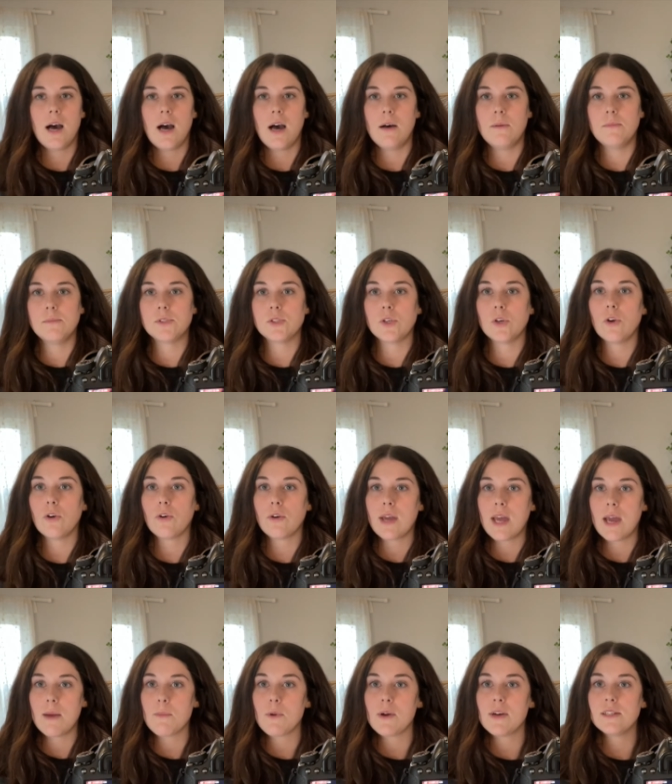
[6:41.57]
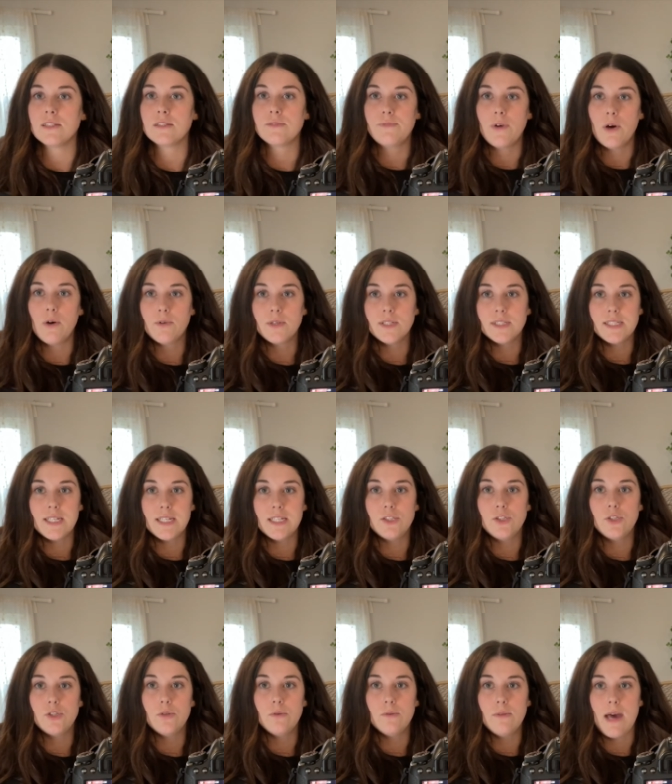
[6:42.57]
So your camera is focusing
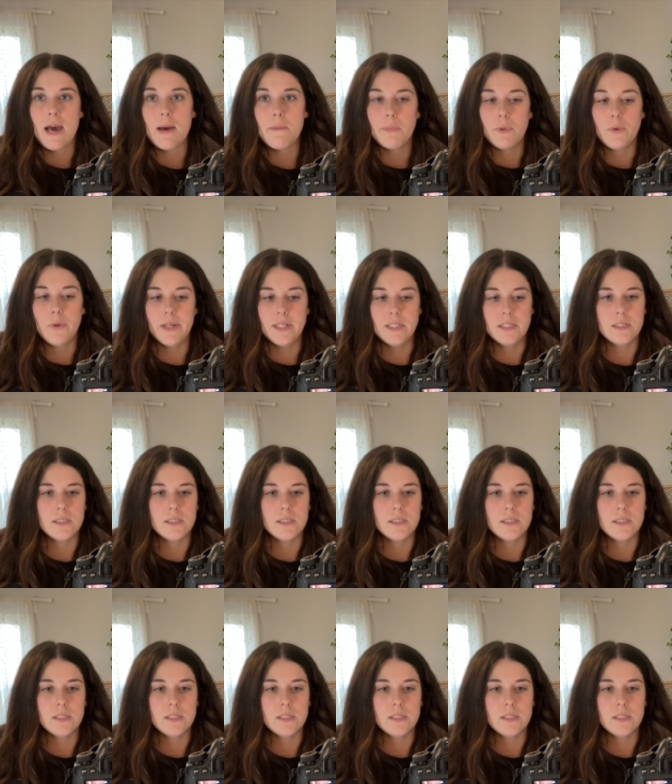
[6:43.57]
to that point.